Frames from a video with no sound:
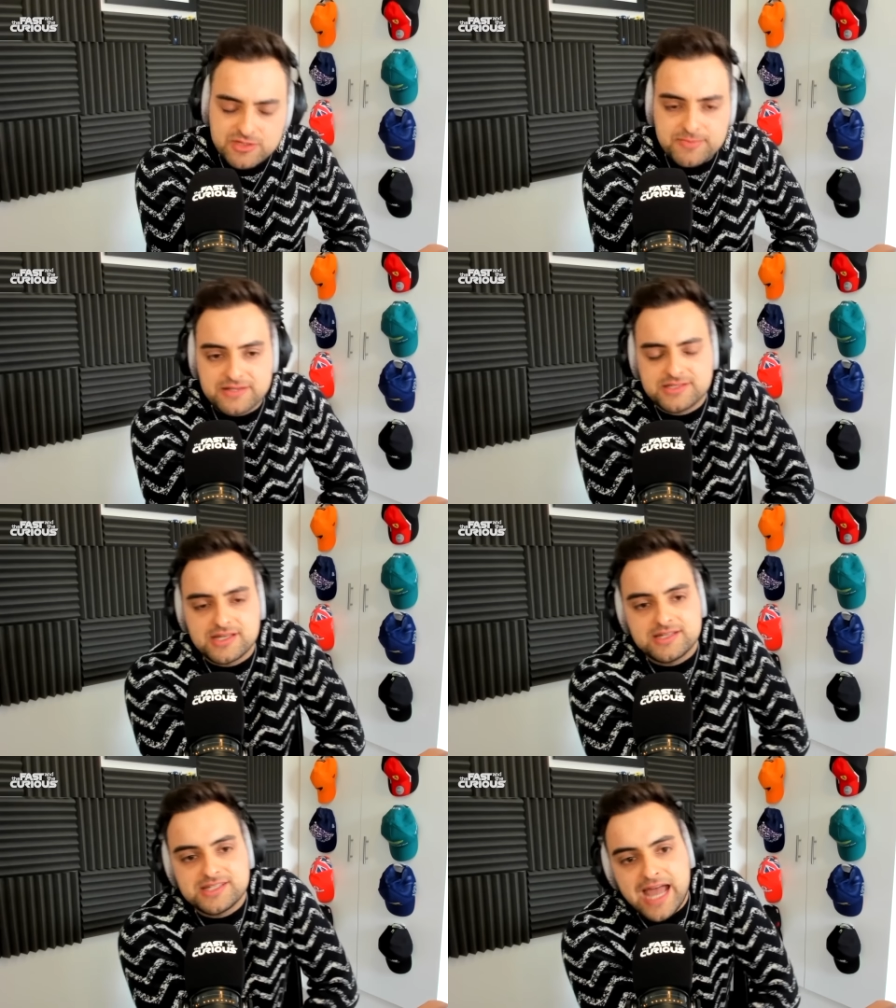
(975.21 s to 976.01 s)
about to
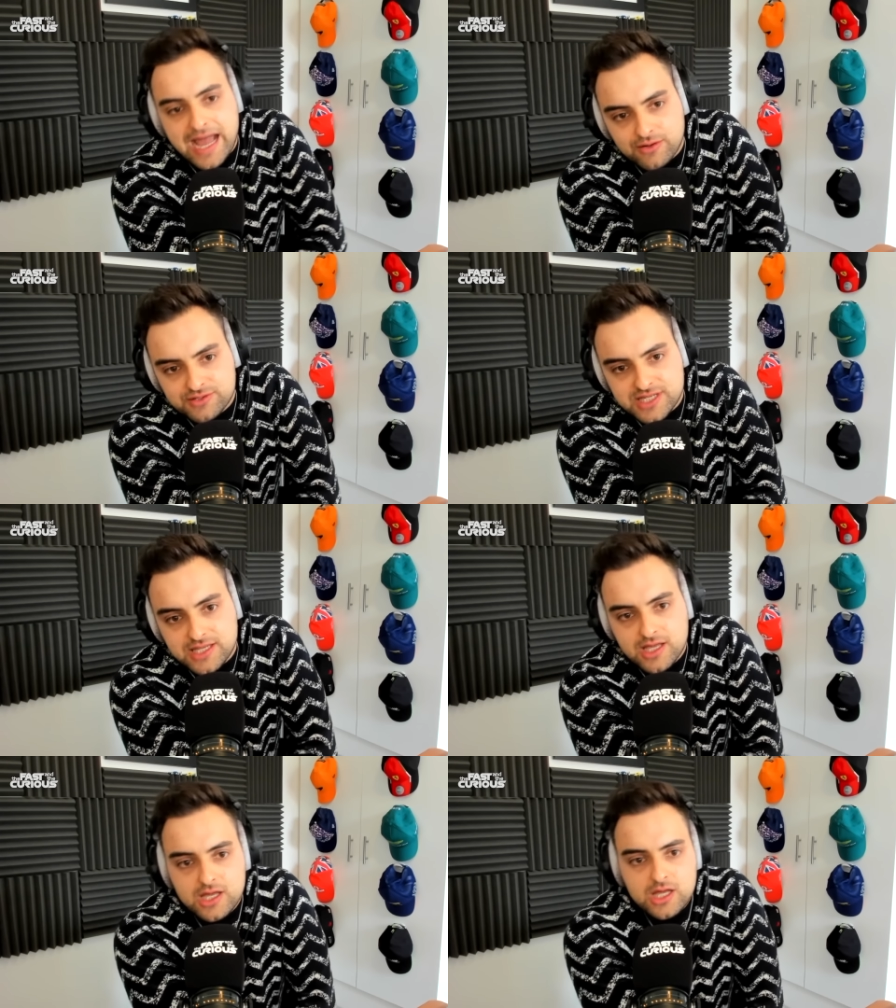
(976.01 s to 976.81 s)
turn into Audi,
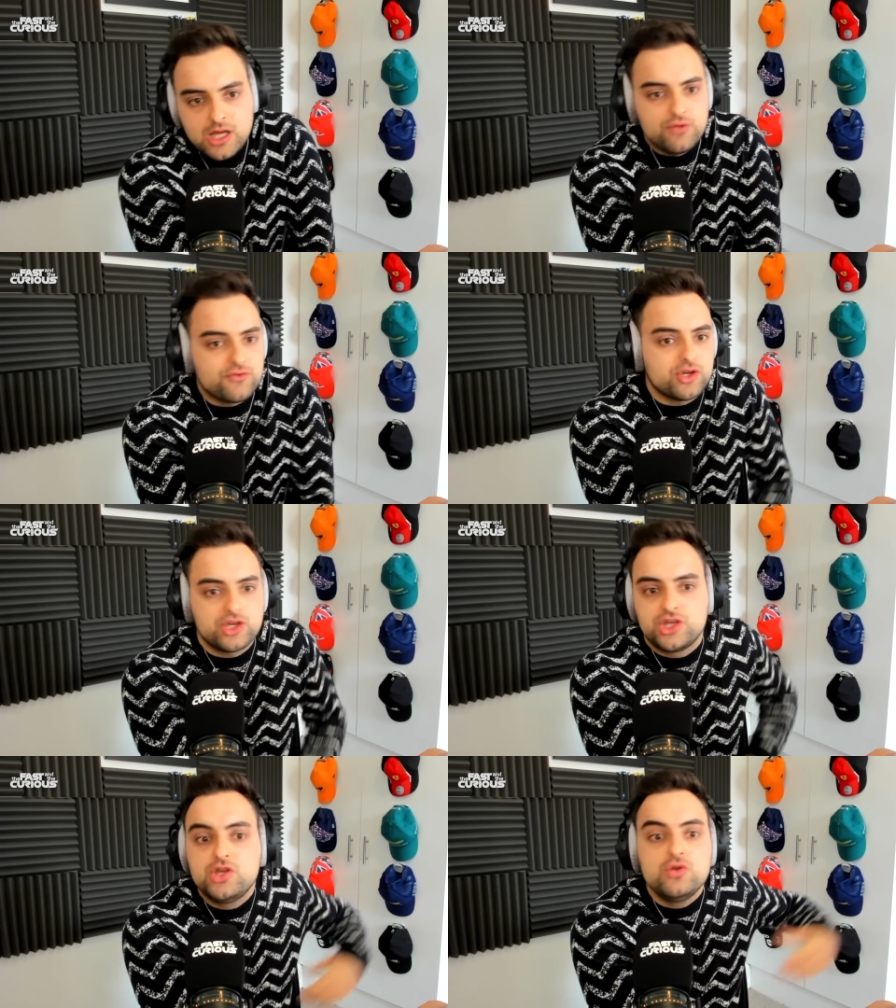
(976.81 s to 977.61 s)
who've got
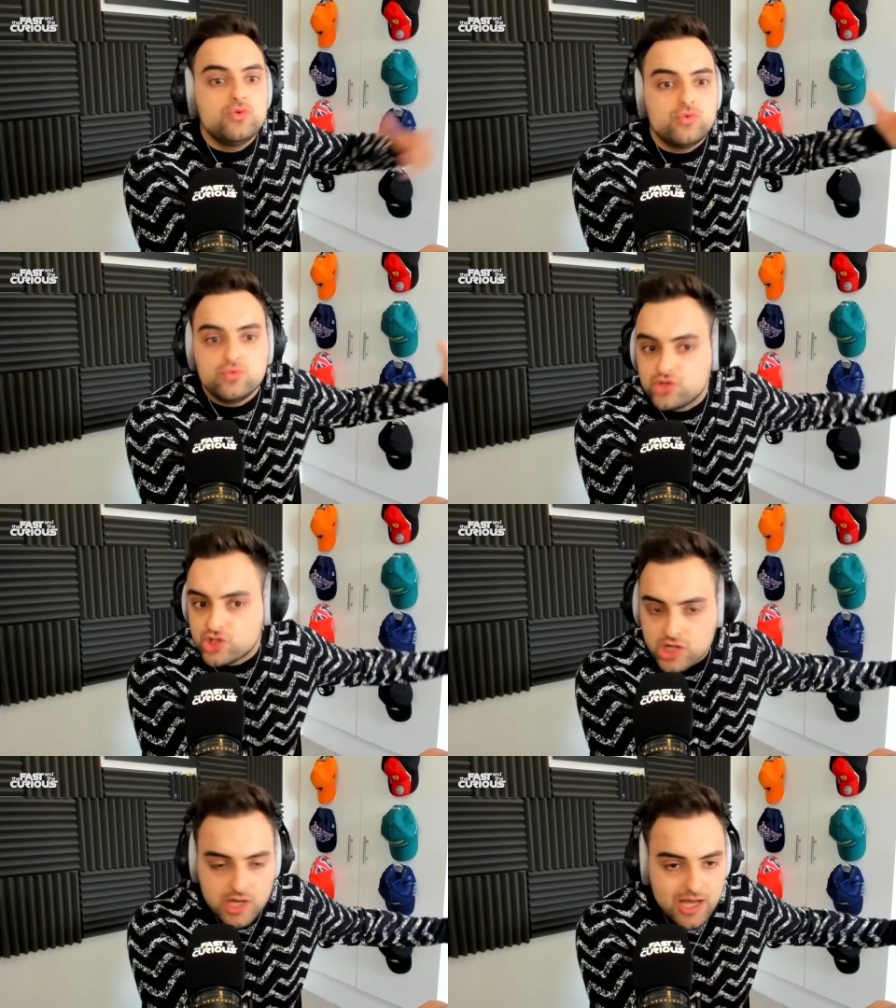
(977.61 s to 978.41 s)

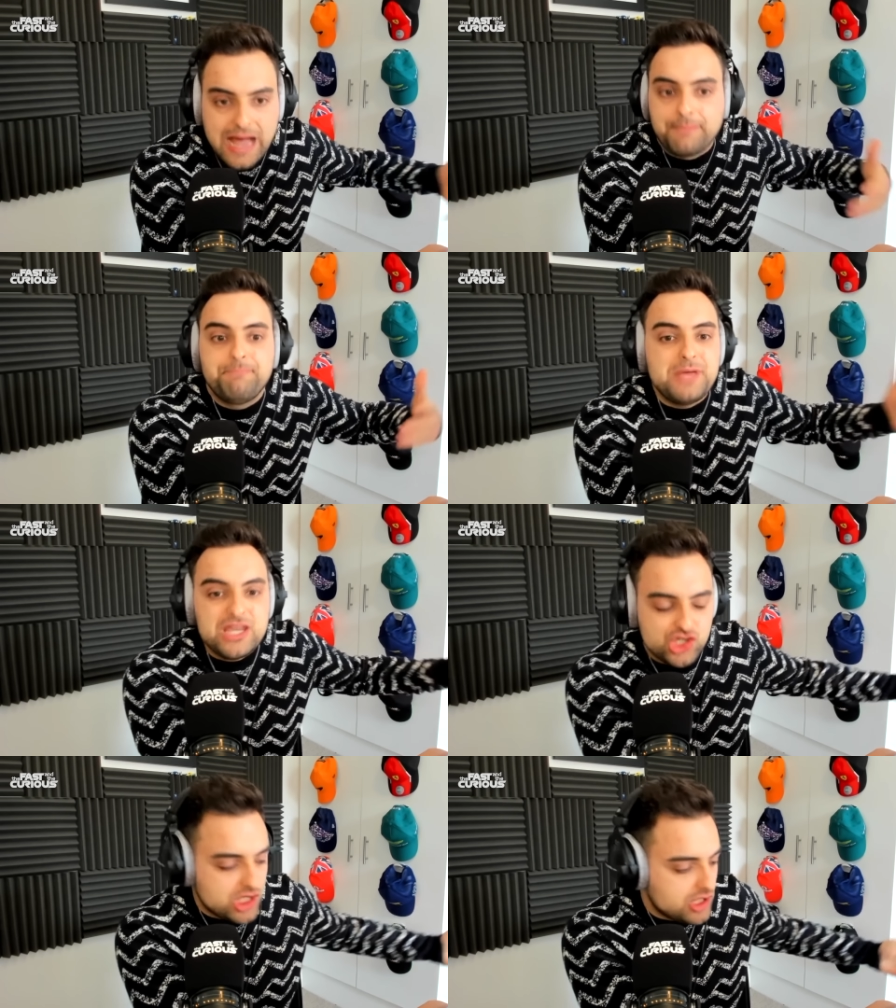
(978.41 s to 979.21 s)
huge
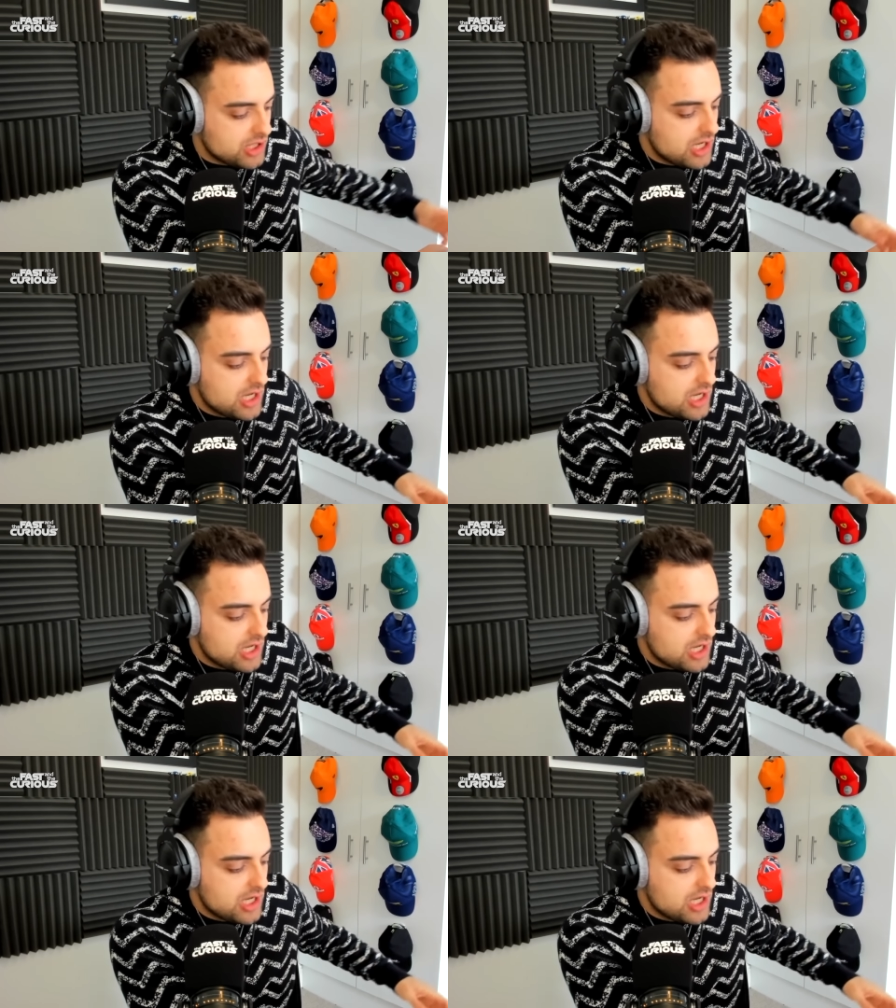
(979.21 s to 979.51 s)
ambition.